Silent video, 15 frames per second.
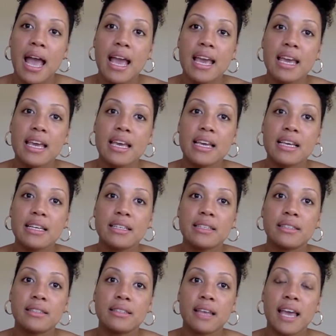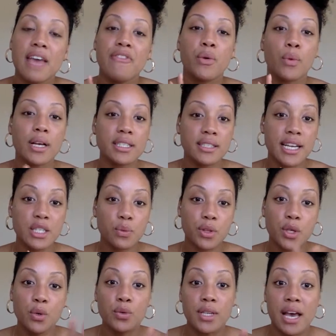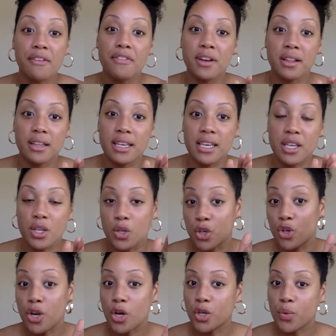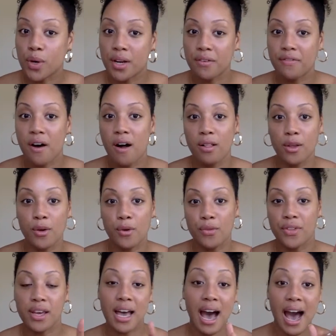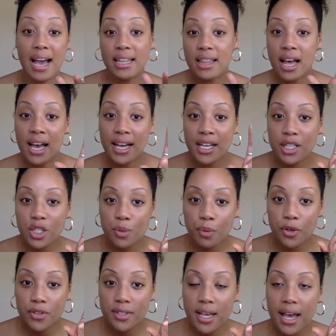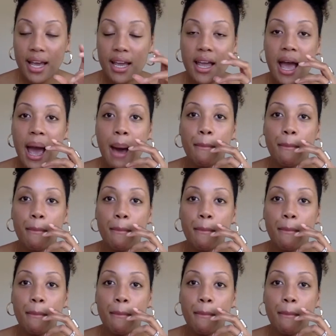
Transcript: is if it resonates with you, definitely, you want to follow the guidelines per se.